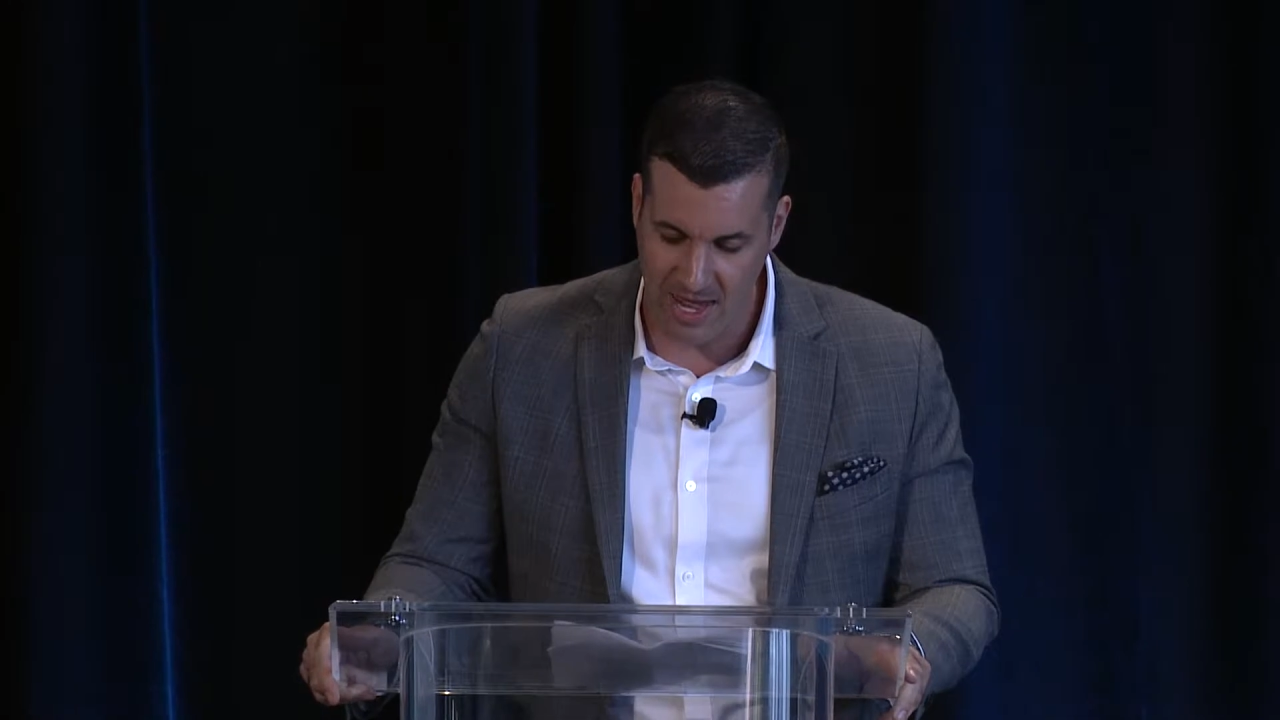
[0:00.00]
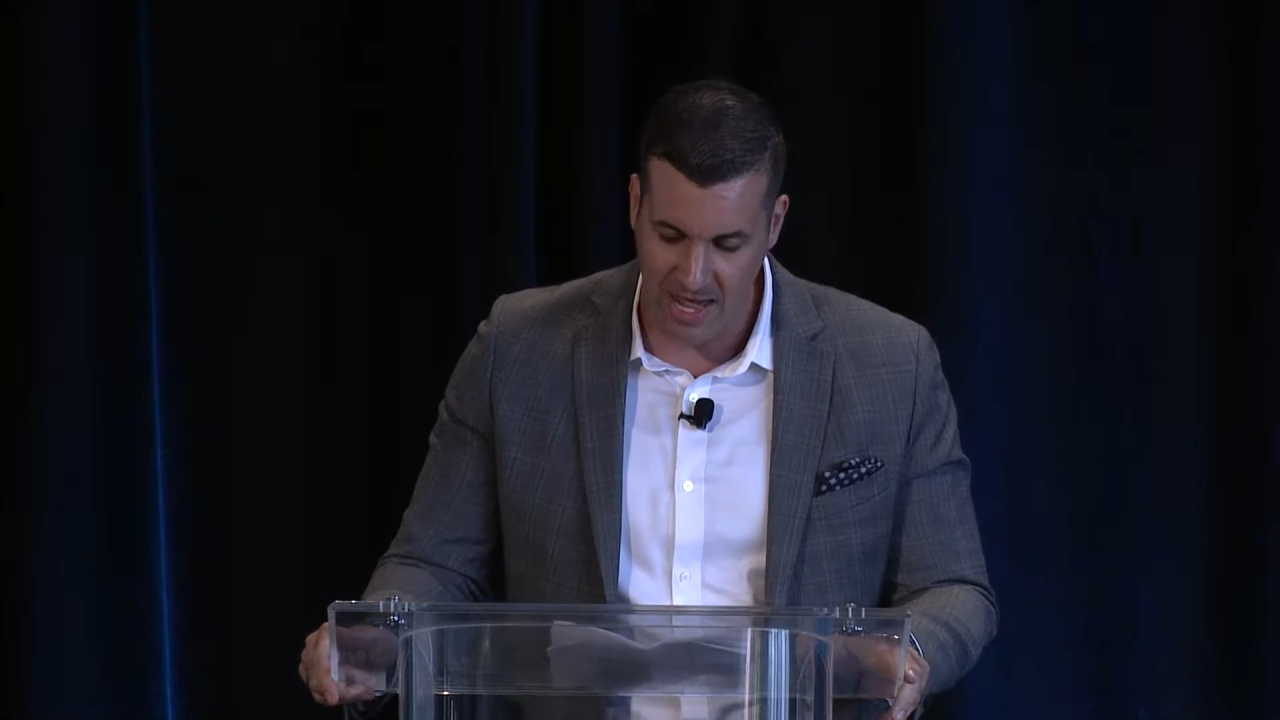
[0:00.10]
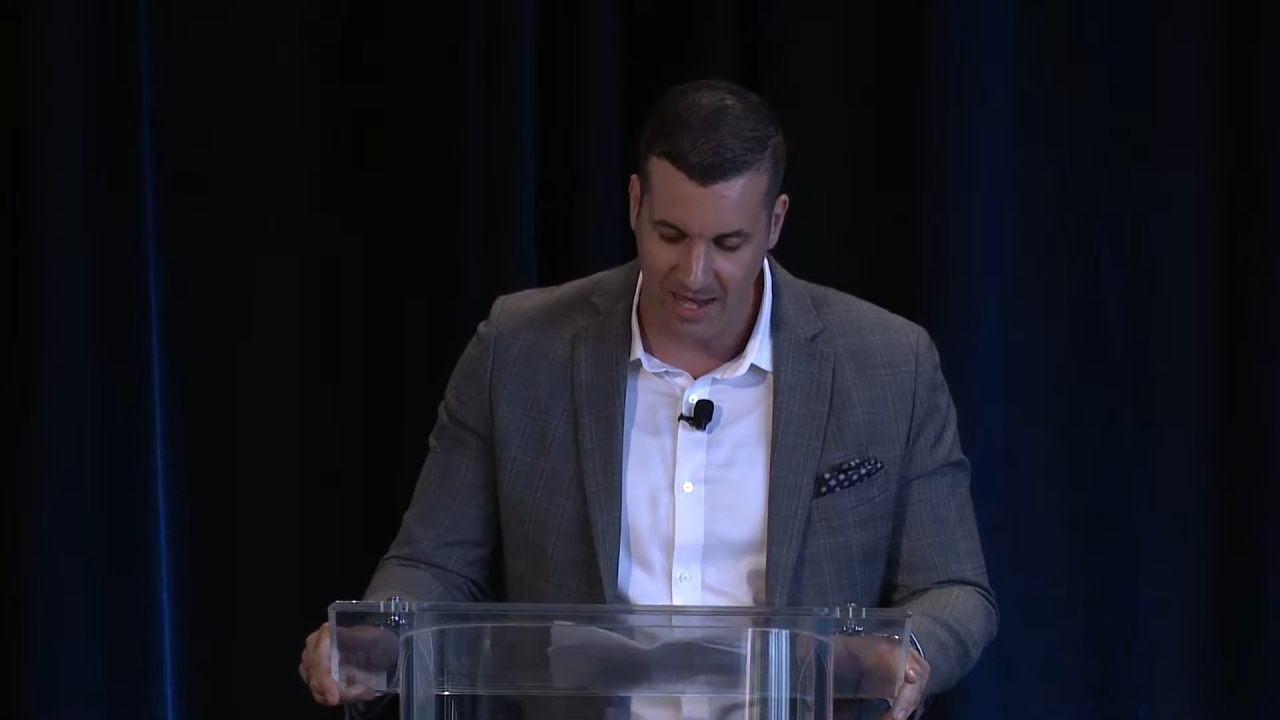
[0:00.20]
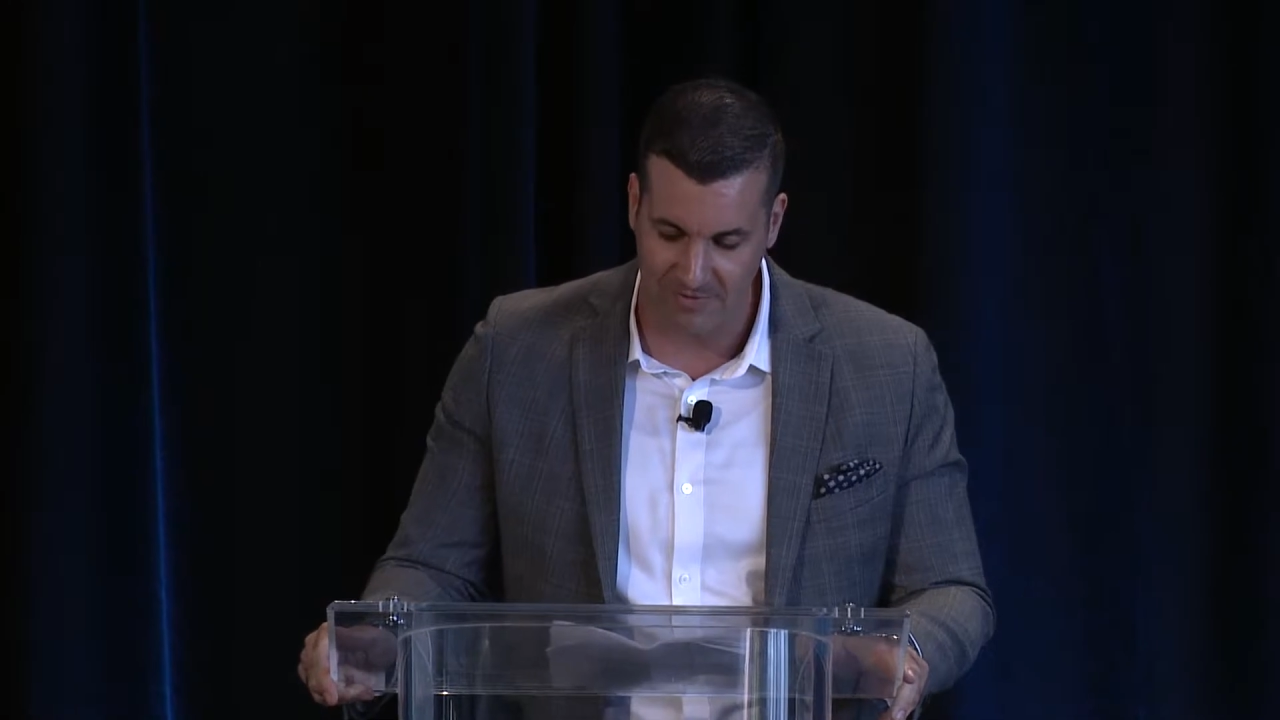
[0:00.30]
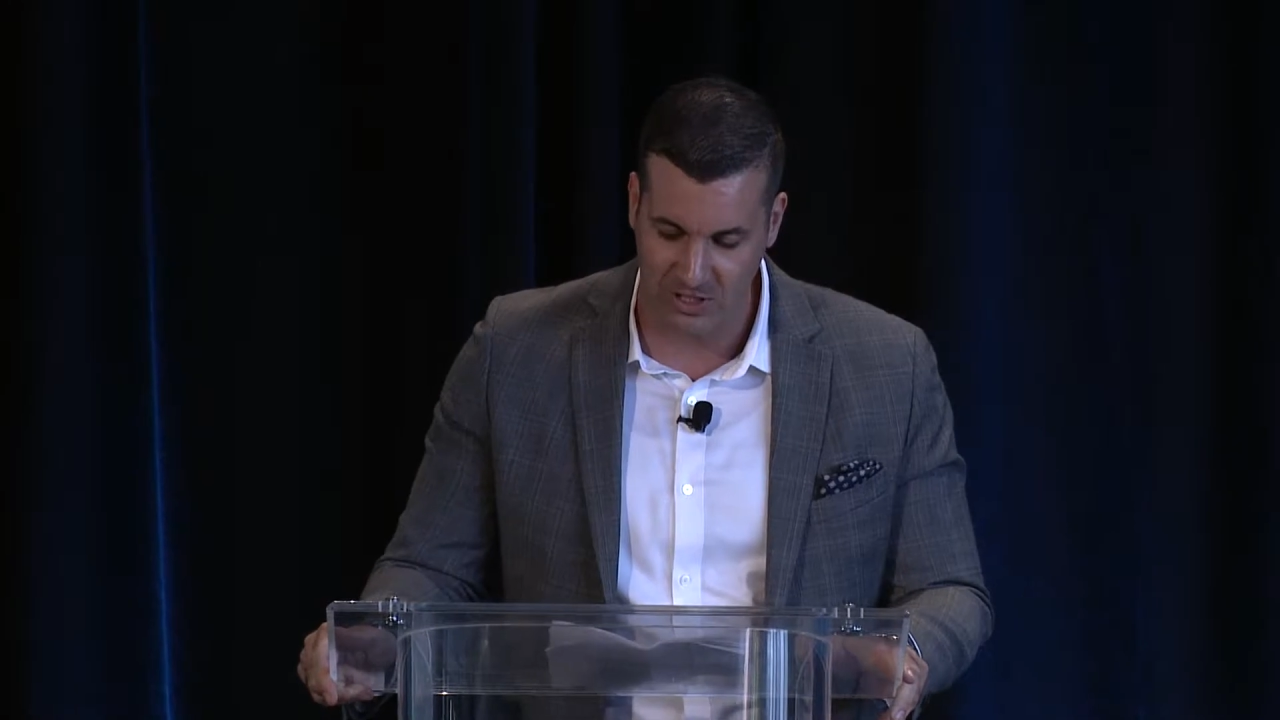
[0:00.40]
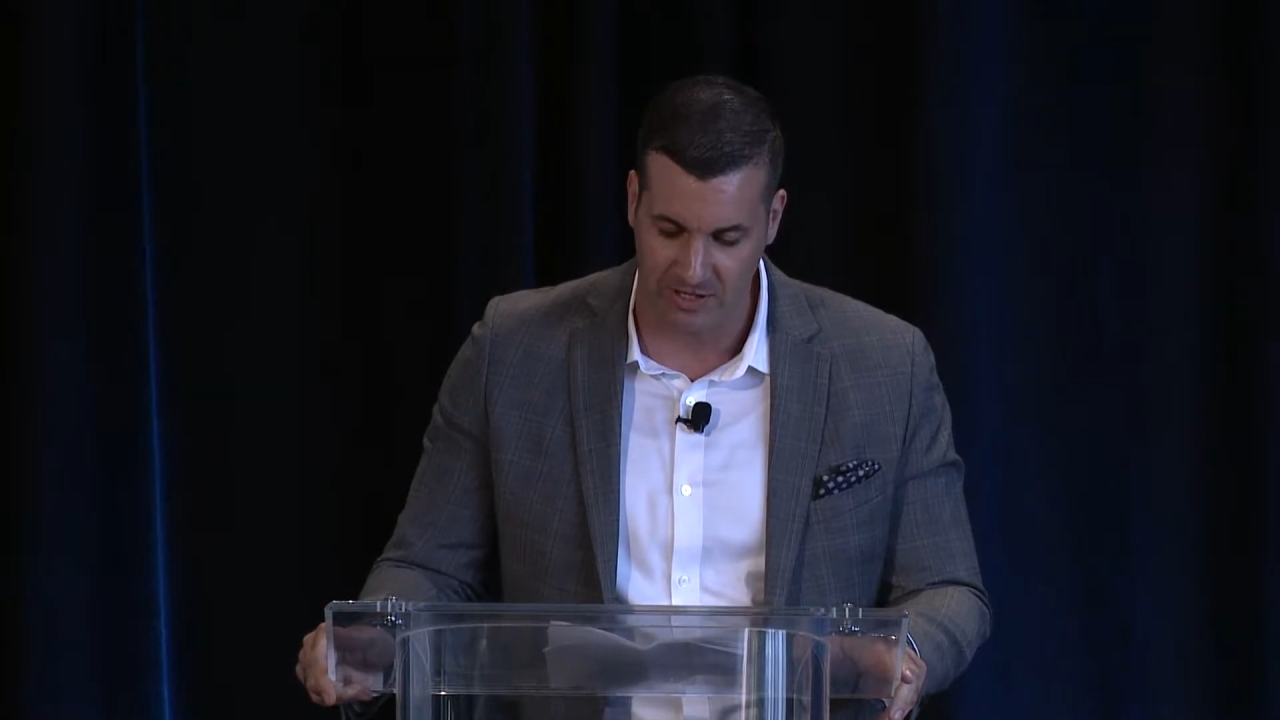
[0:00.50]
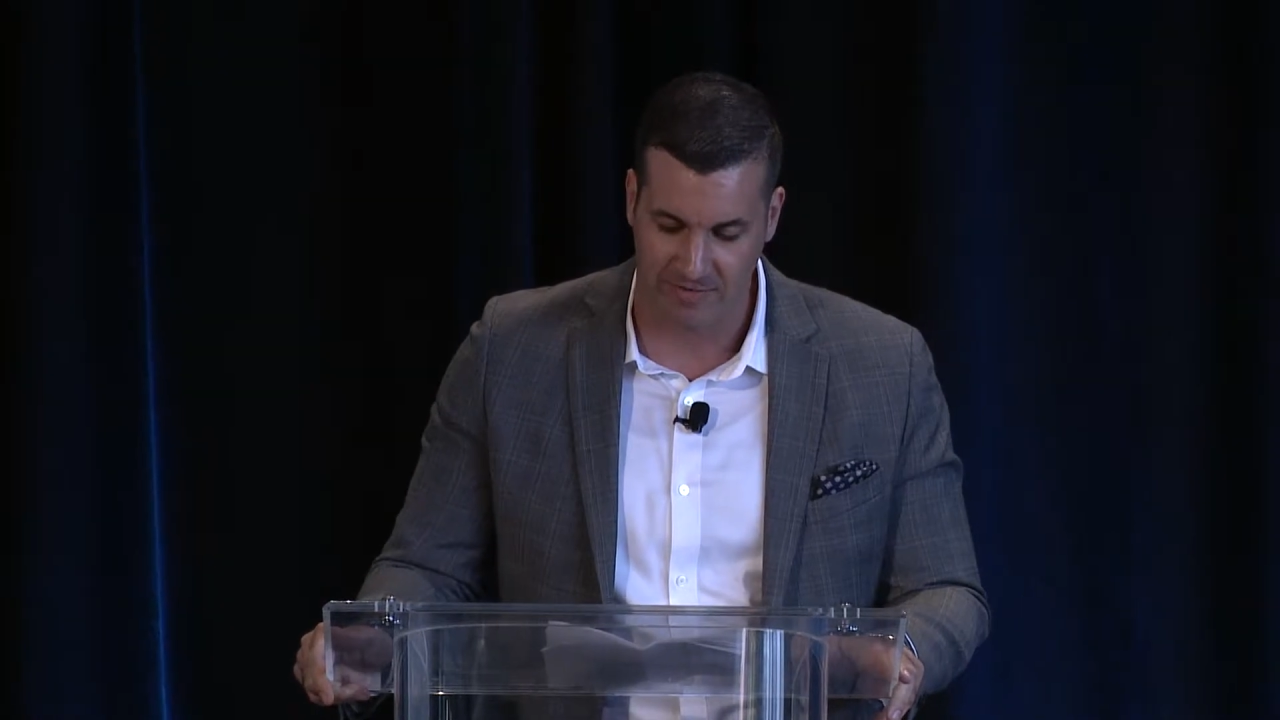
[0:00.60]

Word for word: have done a